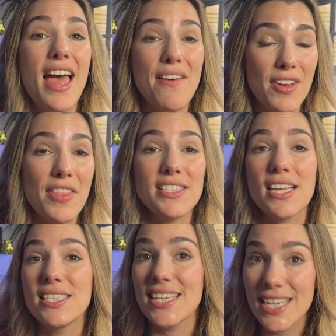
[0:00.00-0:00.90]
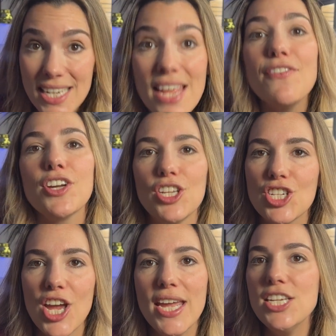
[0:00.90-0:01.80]
ever there's a
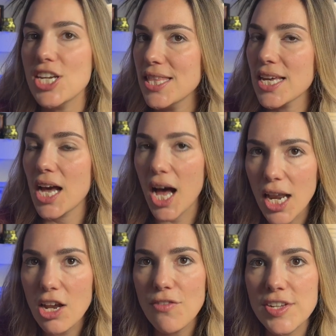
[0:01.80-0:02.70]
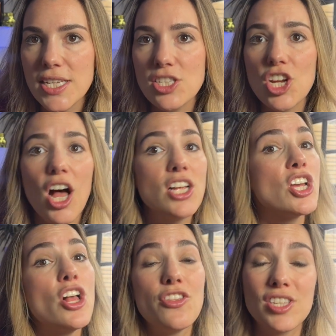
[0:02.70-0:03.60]
significant change in the colour of the discharge,
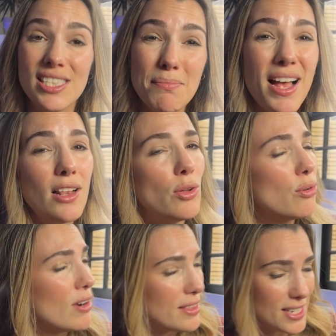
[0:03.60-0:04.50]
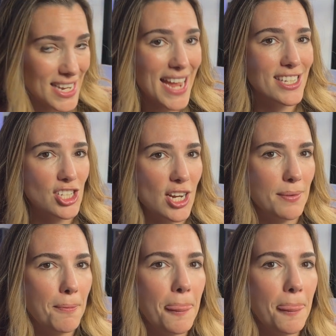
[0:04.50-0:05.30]
the smell, or the texture.